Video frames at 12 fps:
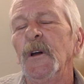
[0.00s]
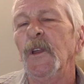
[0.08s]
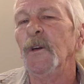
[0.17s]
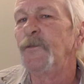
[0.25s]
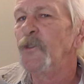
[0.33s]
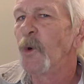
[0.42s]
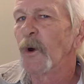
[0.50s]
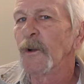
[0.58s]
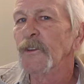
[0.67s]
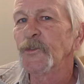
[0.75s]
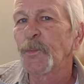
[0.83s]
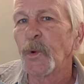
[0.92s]
and if you are
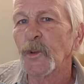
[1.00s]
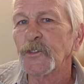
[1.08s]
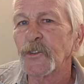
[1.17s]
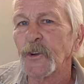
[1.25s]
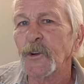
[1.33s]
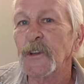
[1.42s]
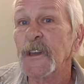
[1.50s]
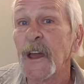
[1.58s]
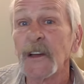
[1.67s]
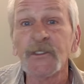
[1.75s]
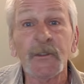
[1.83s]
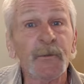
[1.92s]
His prisoner, He
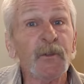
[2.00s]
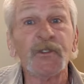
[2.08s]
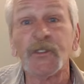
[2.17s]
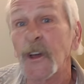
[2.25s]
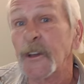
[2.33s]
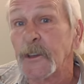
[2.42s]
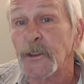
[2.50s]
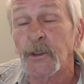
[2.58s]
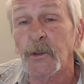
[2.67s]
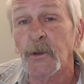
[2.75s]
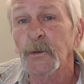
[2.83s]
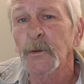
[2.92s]
hasn't forsaken
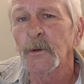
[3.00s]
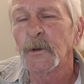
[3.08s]
you.